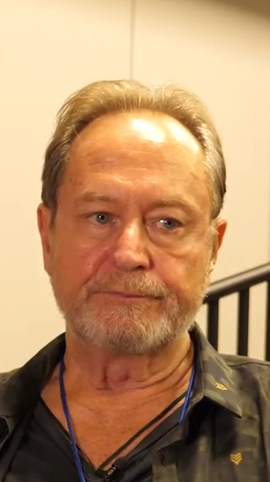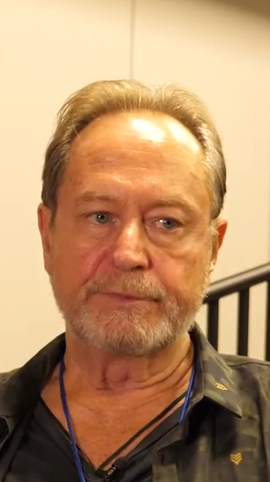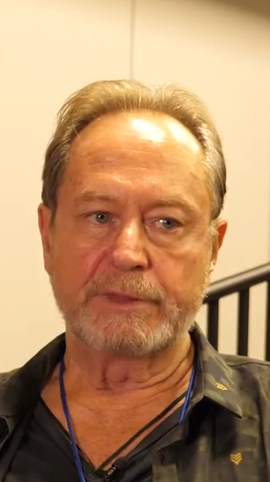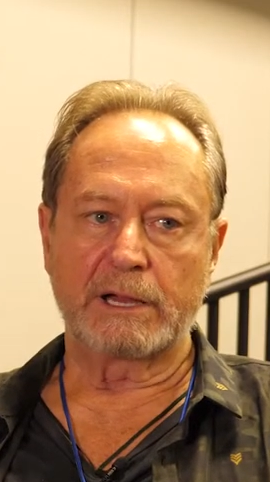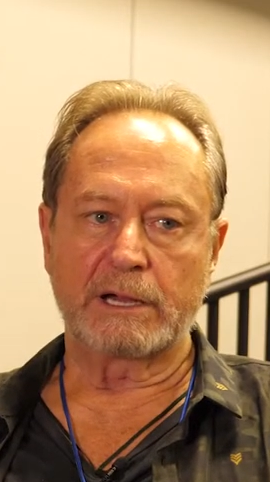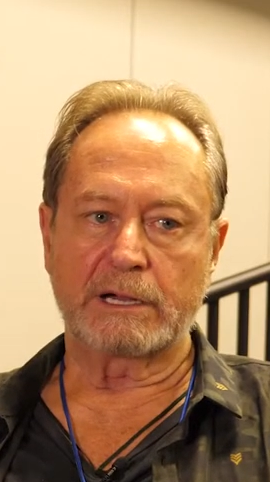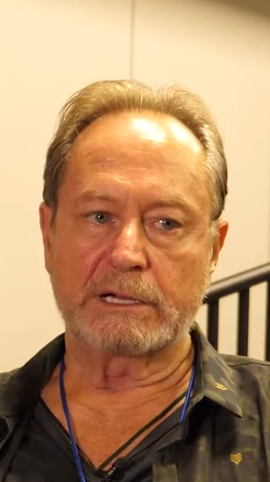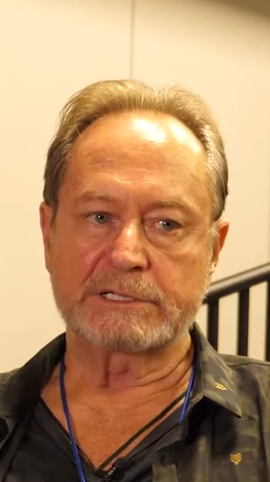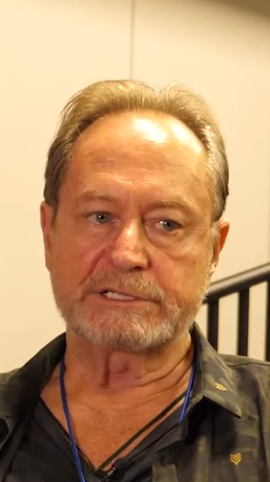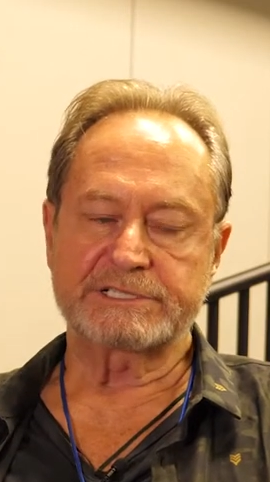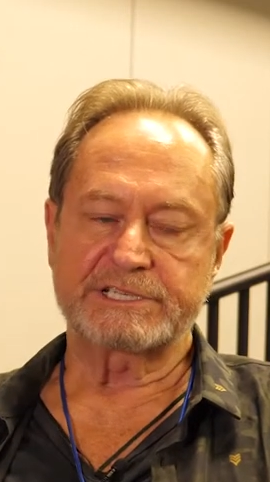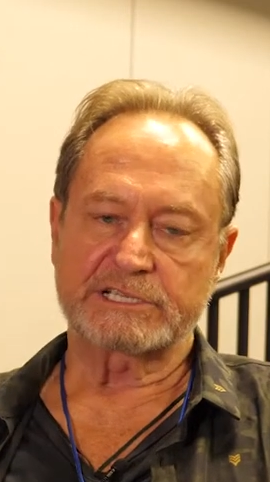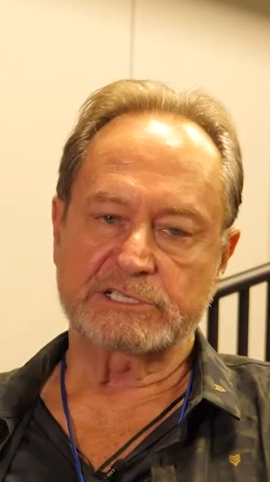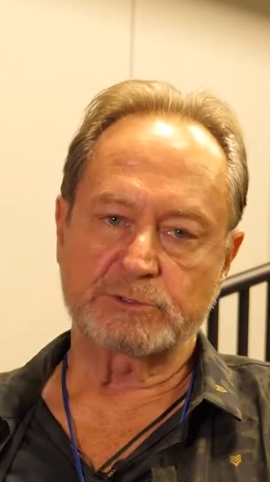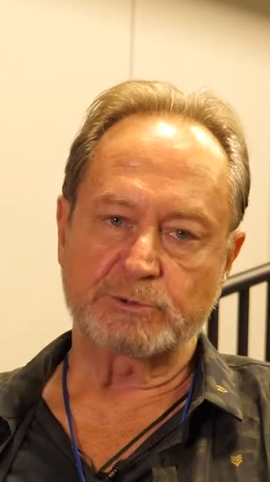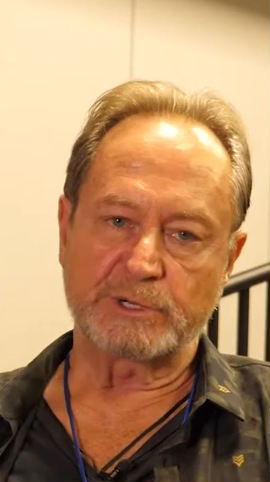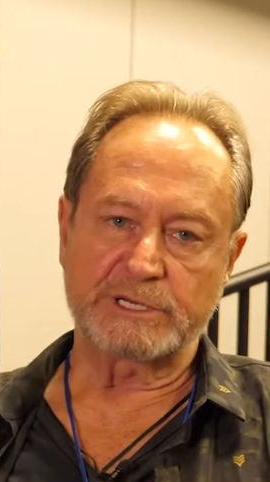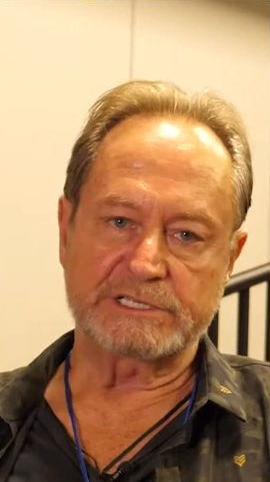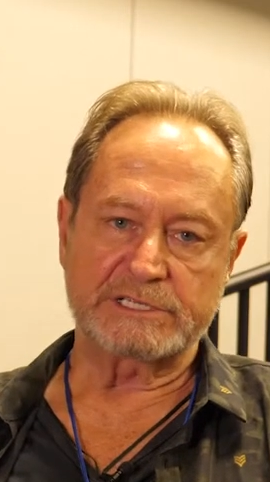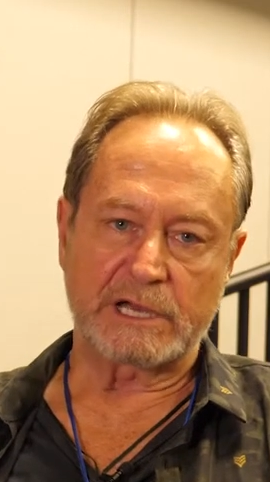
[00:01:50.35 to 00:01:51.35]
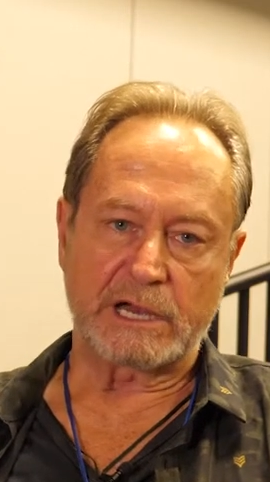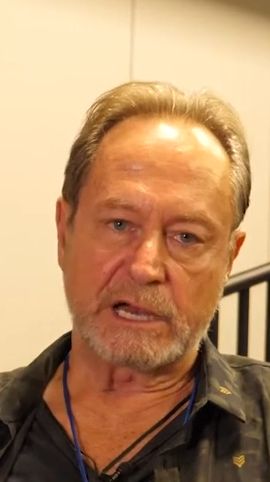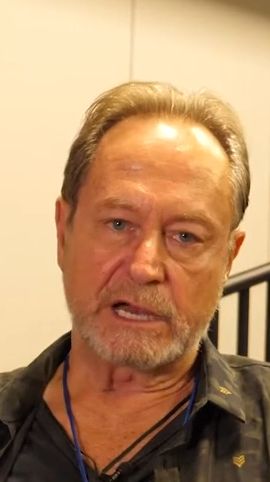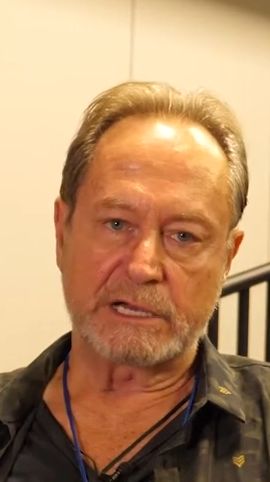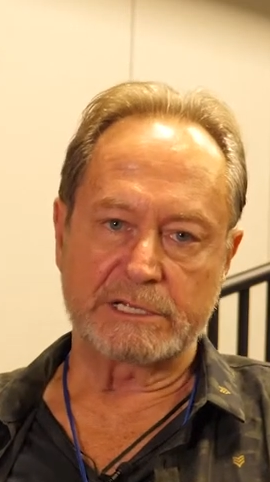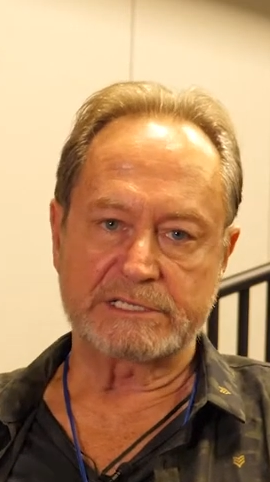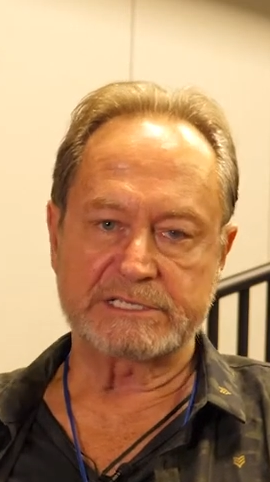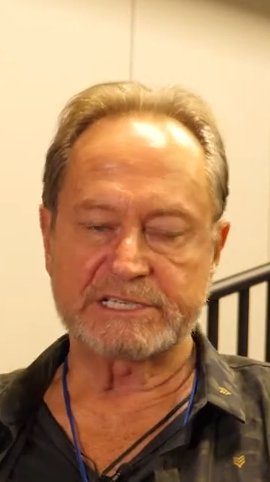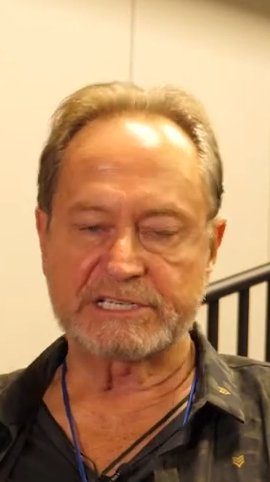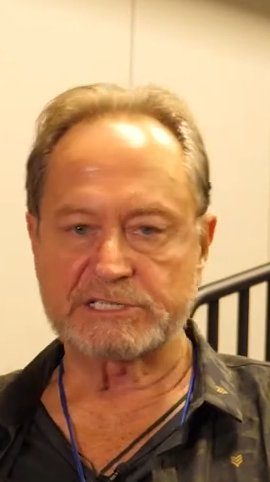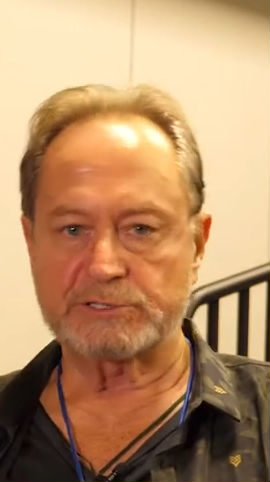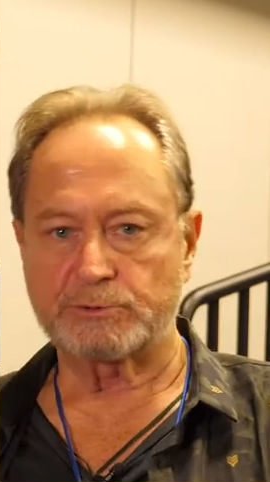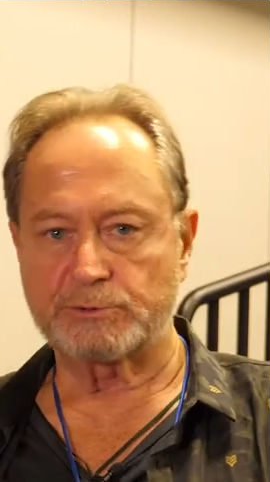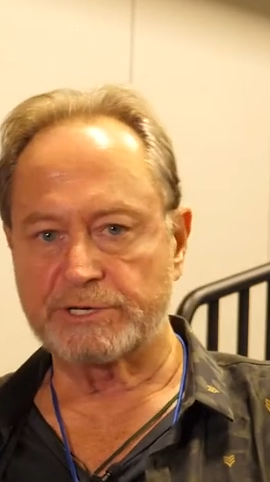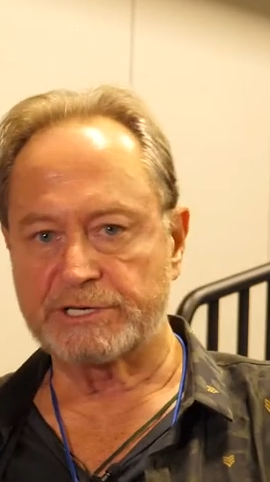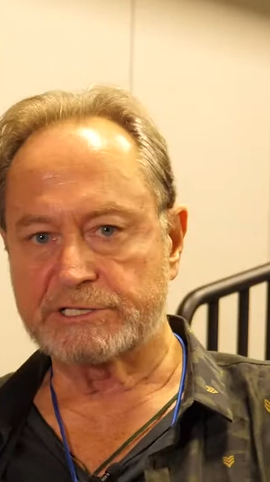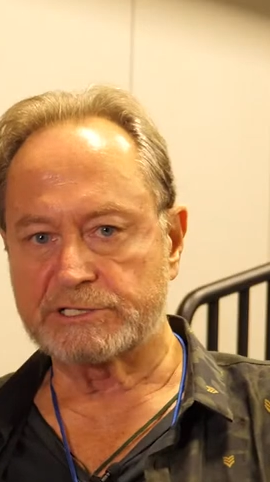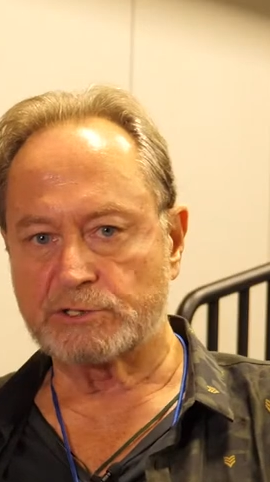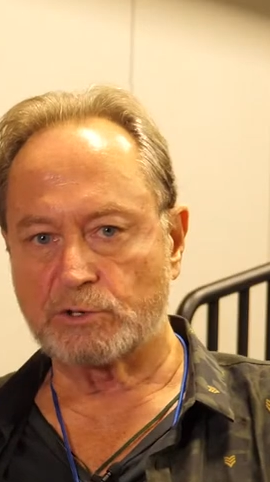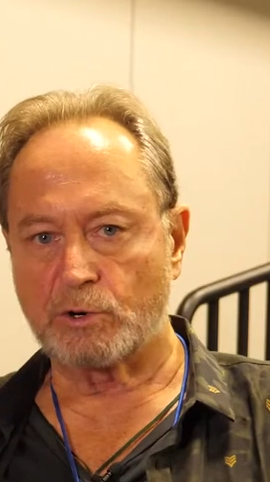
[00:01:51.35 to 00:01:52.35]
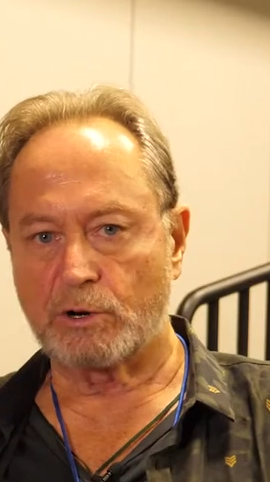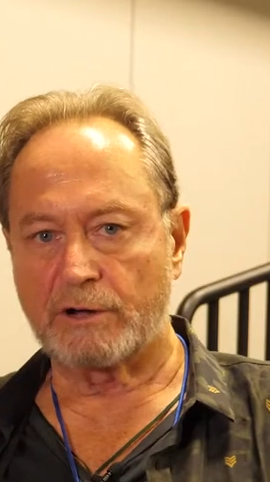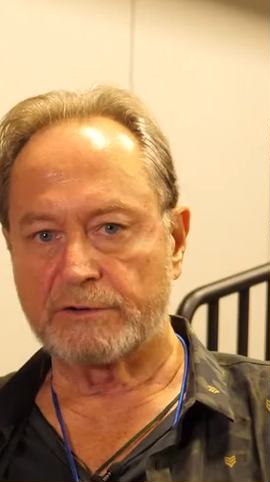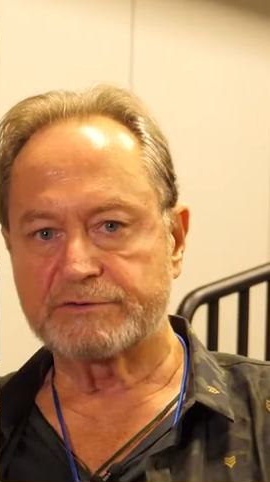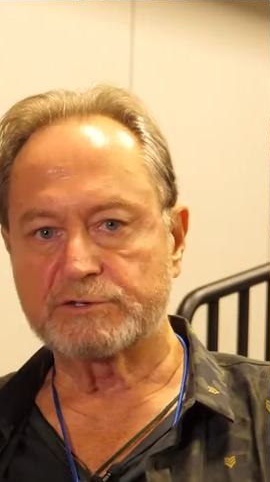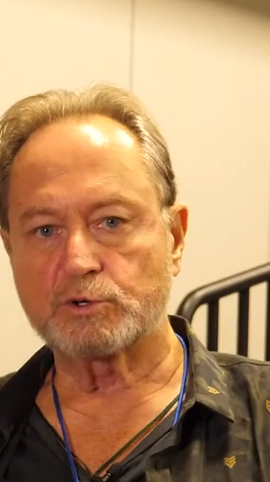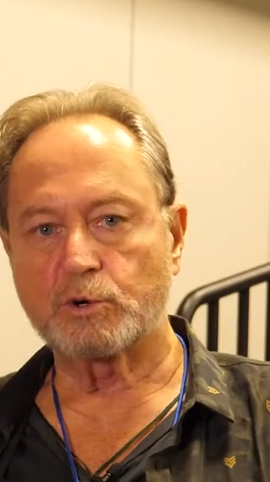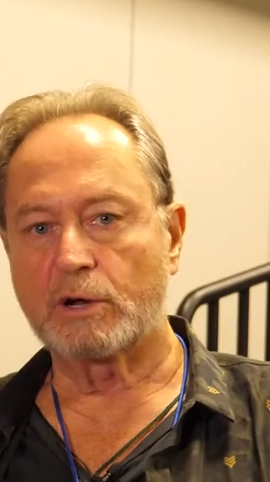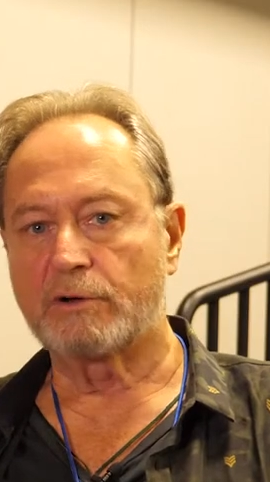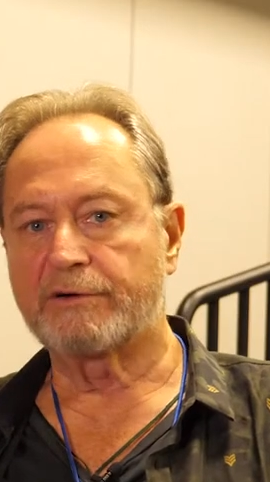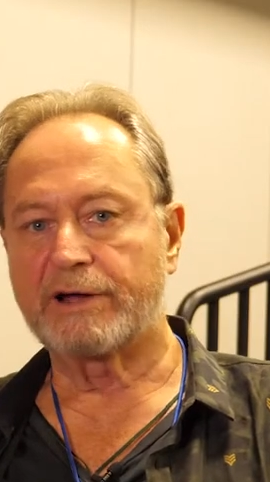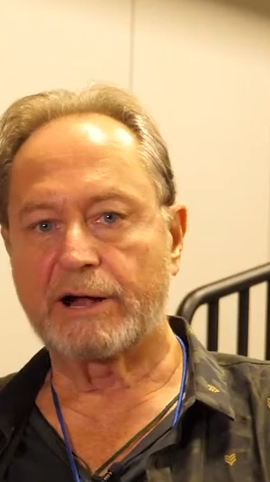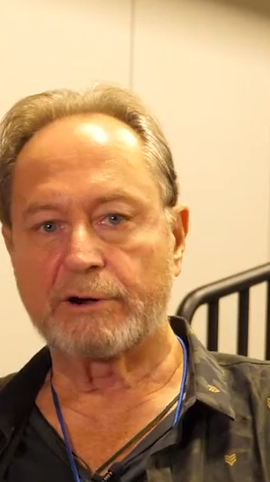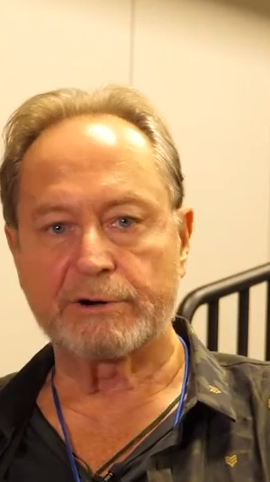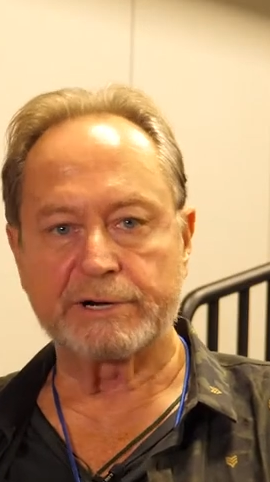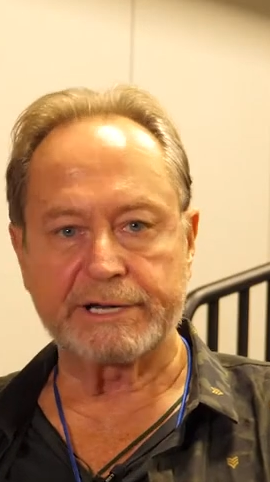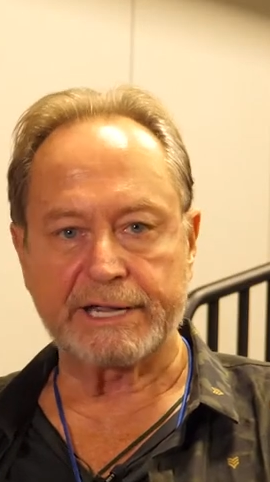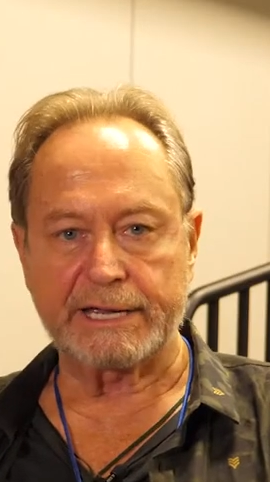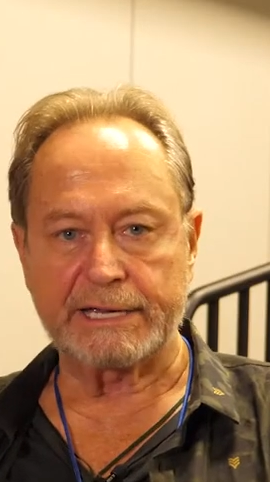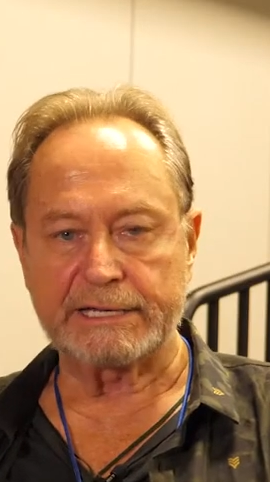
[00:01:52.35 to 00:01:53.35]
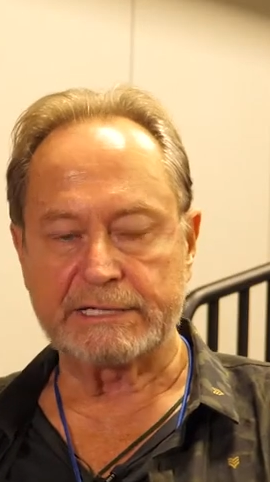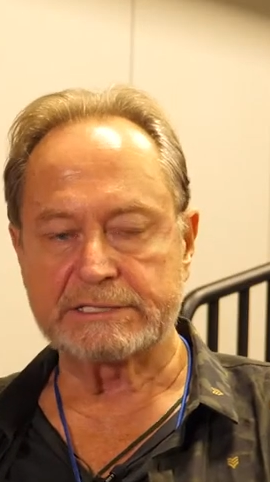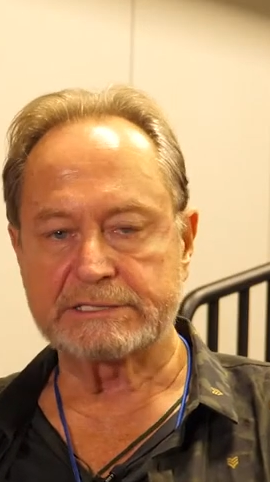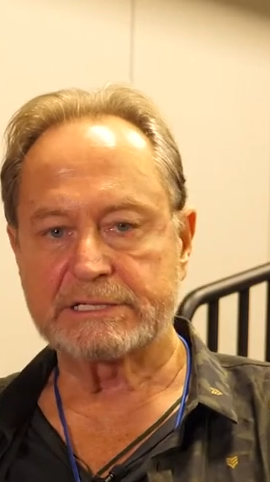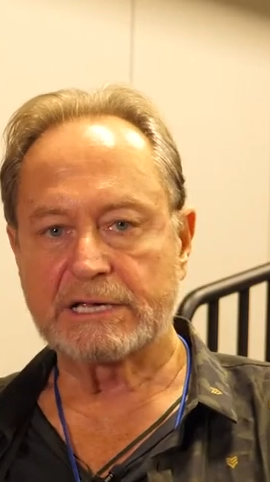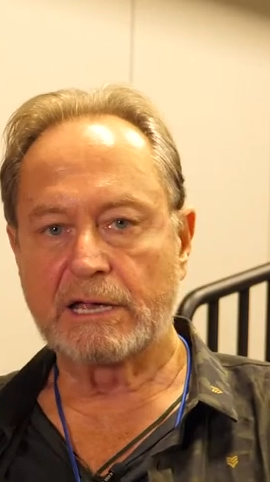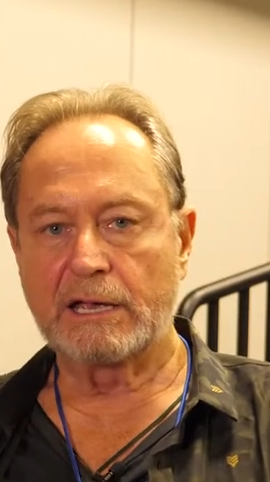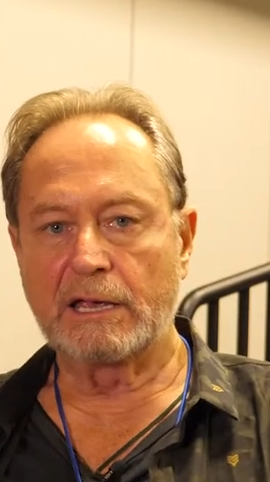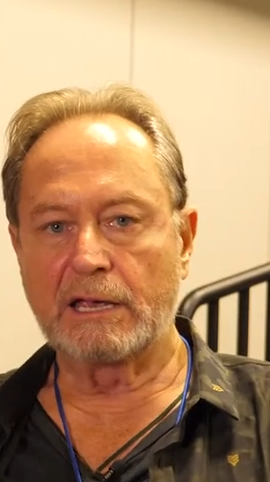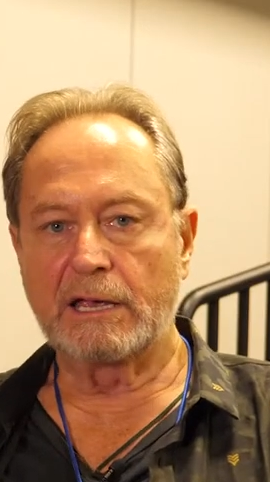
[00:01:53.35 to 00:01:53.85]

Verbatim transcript: uh, six weeks on, six weeks off, twelve hour days.